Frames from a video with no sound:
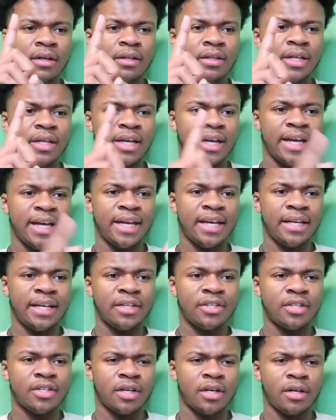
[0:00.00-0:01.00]
the
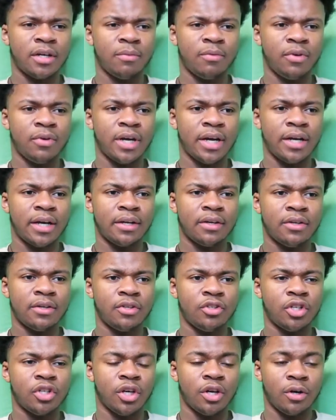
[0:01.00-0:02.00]
age. Um, you got
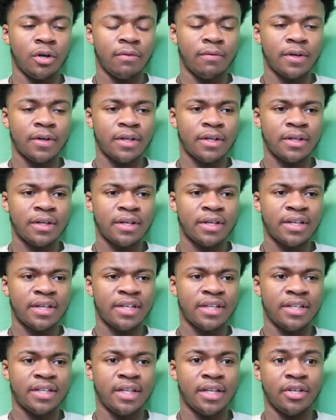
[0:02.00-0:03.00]
Jehovah,
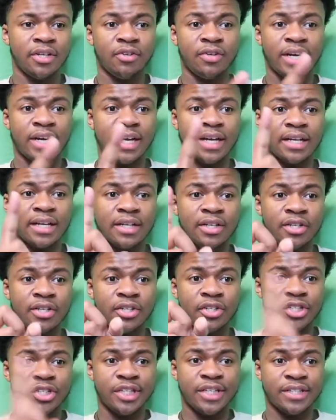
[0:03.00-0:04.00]
then you got
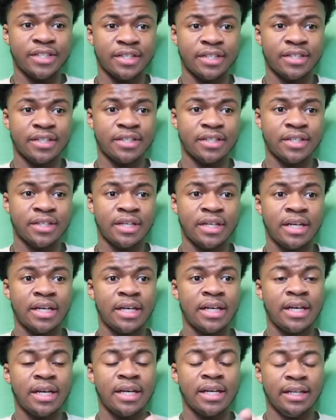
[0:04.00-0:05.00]
Jesus,
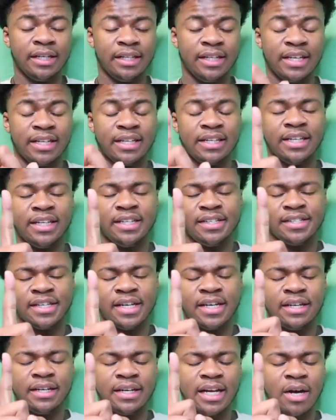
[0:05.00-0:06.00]
then he's
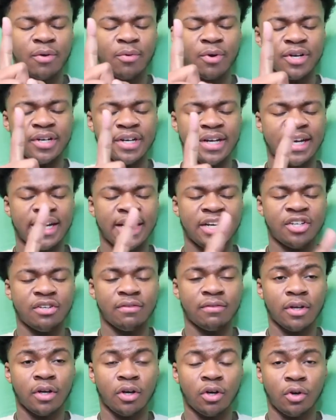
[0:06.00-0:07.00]
saying now we're in the age
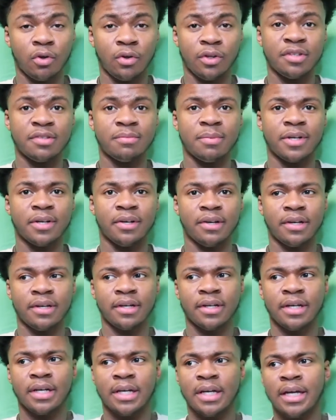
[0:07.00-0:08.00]
of the Holy Spirit
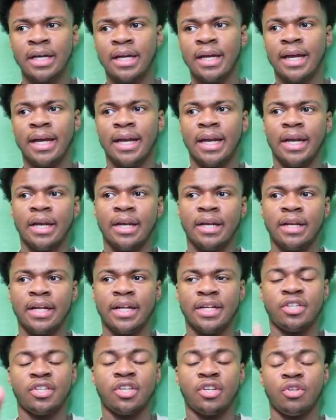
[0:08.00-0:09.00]
and
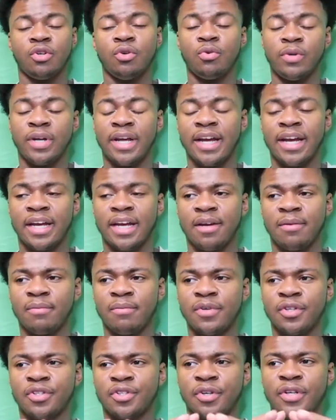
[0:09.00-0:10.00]
it's a new name.
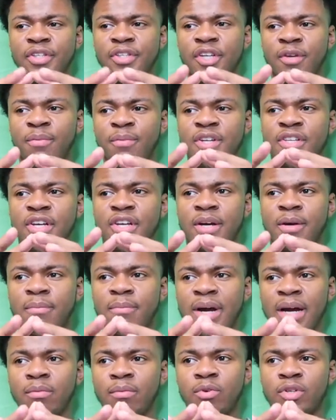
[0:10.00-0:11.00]
So he took me to a
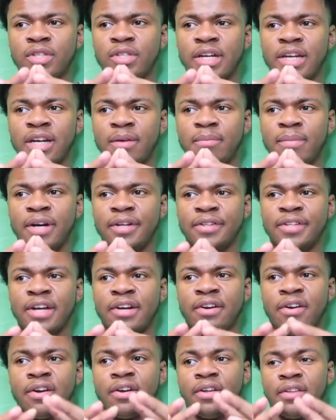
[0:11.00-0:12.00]
Bible study about
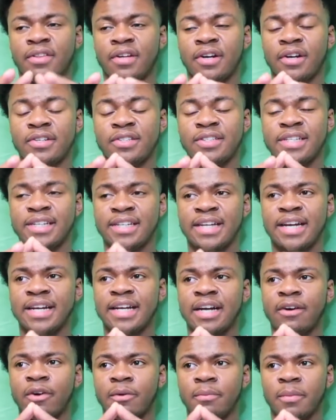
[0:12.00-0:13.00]
that on a Thursday night.
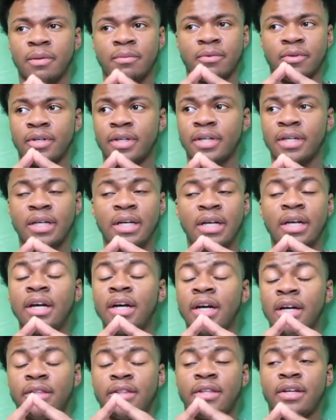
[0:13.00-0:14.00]
I remember it.
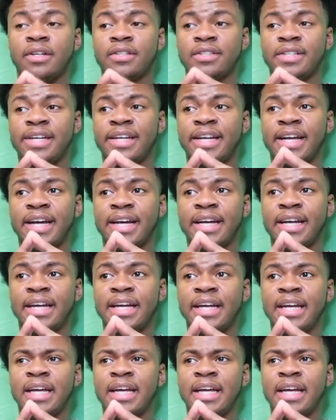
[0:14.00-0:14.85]
A Thursday night.